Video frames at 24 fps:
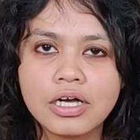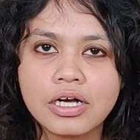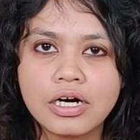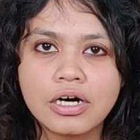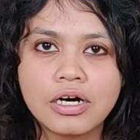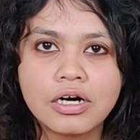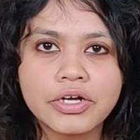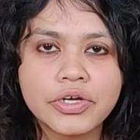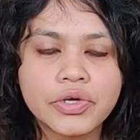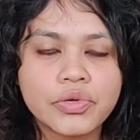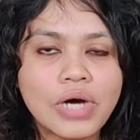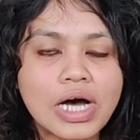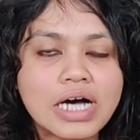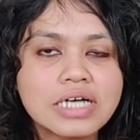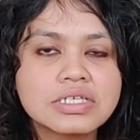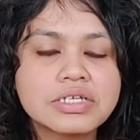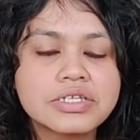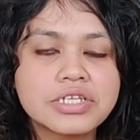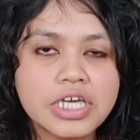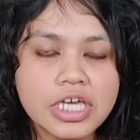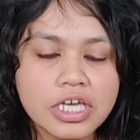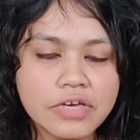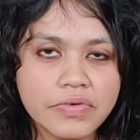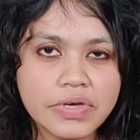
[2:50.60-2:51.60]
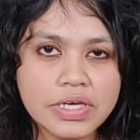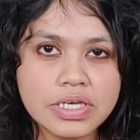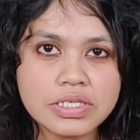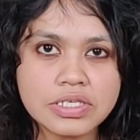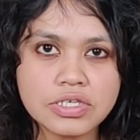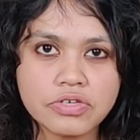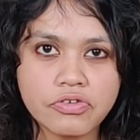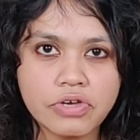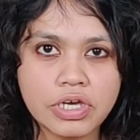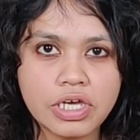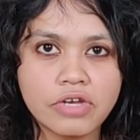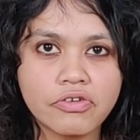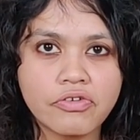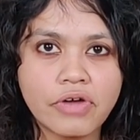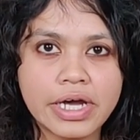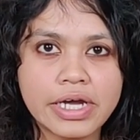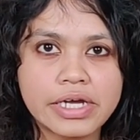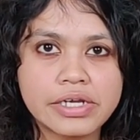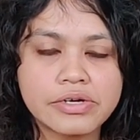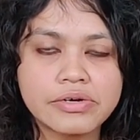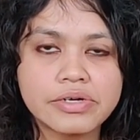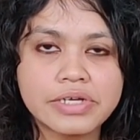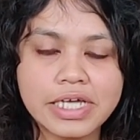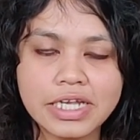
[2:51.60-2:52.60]
as a TV
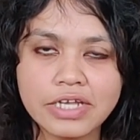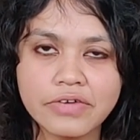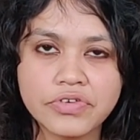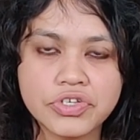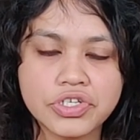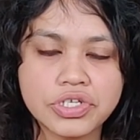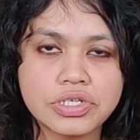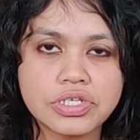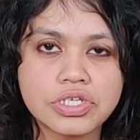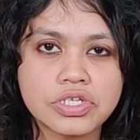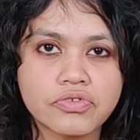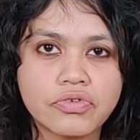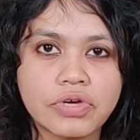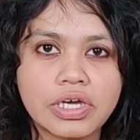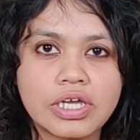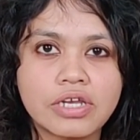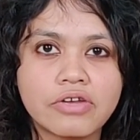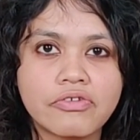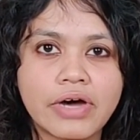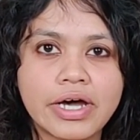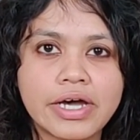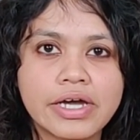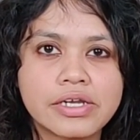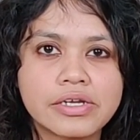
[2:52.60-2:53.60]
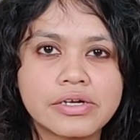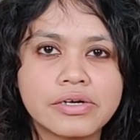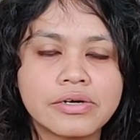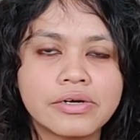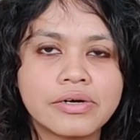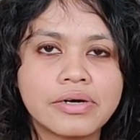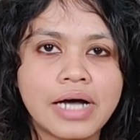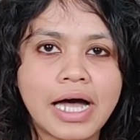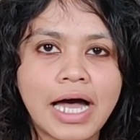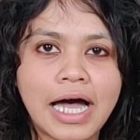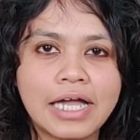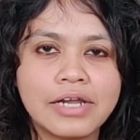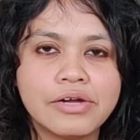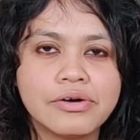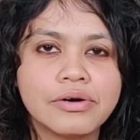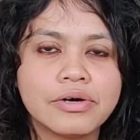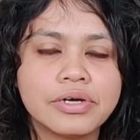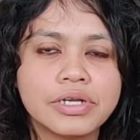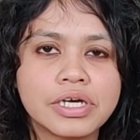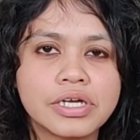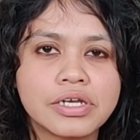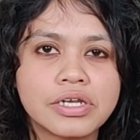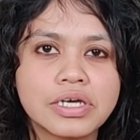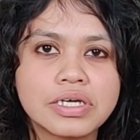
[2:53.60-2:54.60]
screenwriter, television screenwriter, and
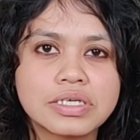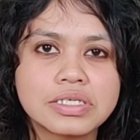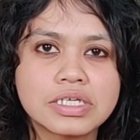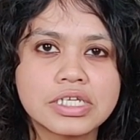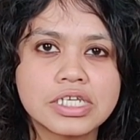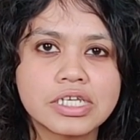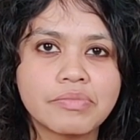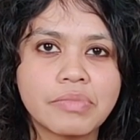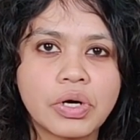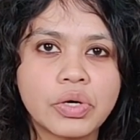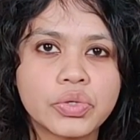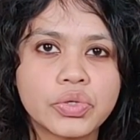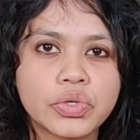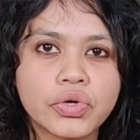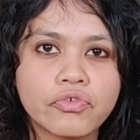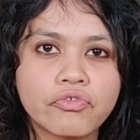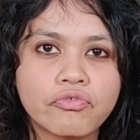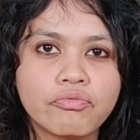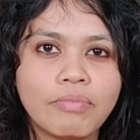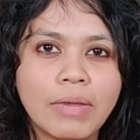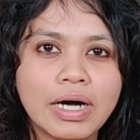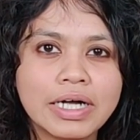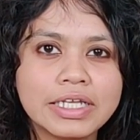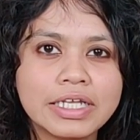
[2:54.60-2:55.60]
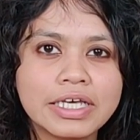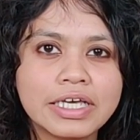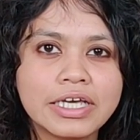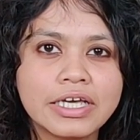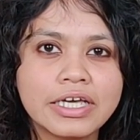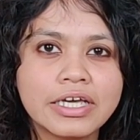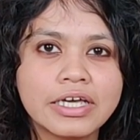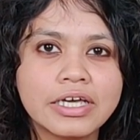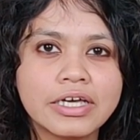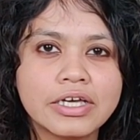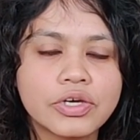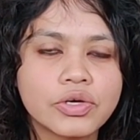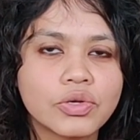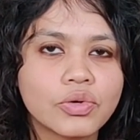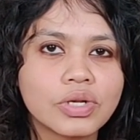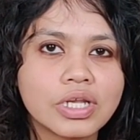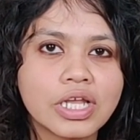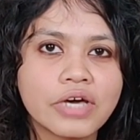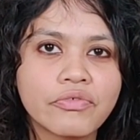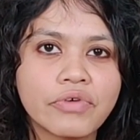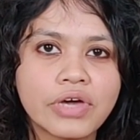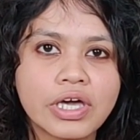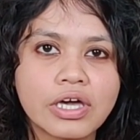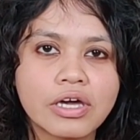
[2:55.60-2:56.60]
earning decent amount of money,
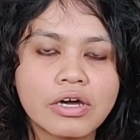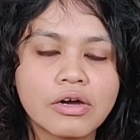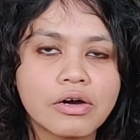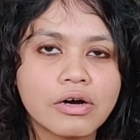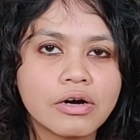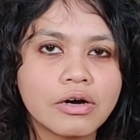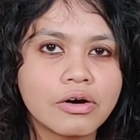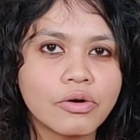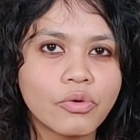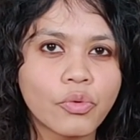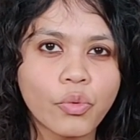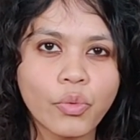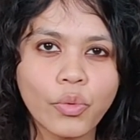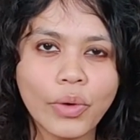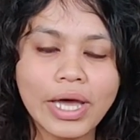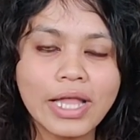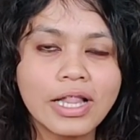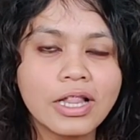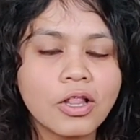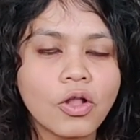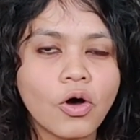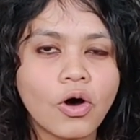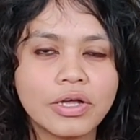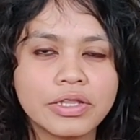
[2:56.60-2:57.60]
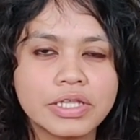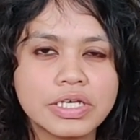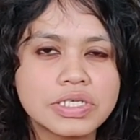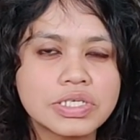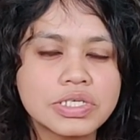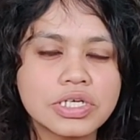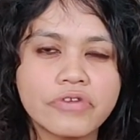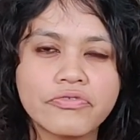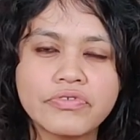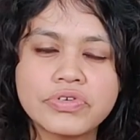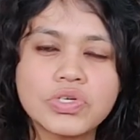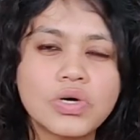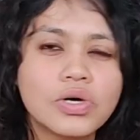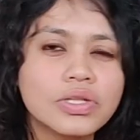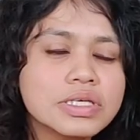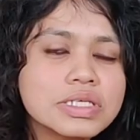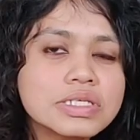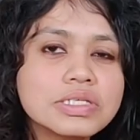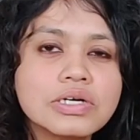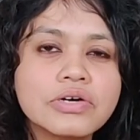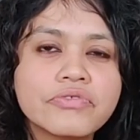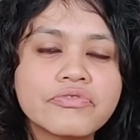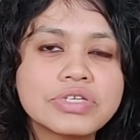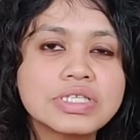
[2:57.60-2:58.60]
living well on the surface. On
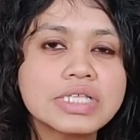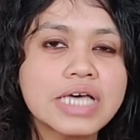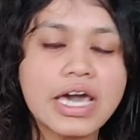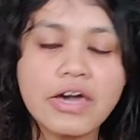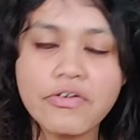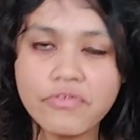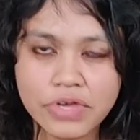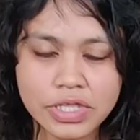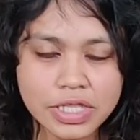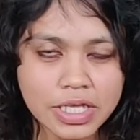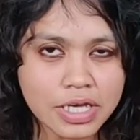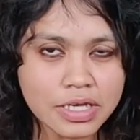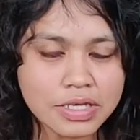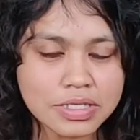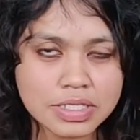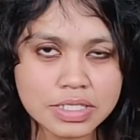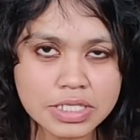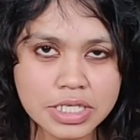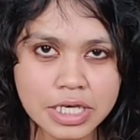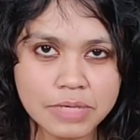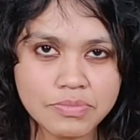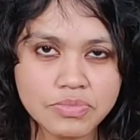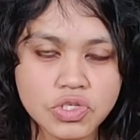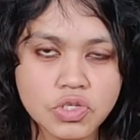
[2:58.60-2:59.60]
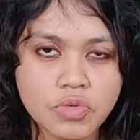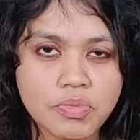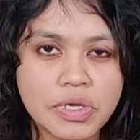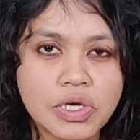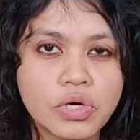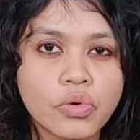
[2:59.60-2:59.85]
the surface, everything seems to be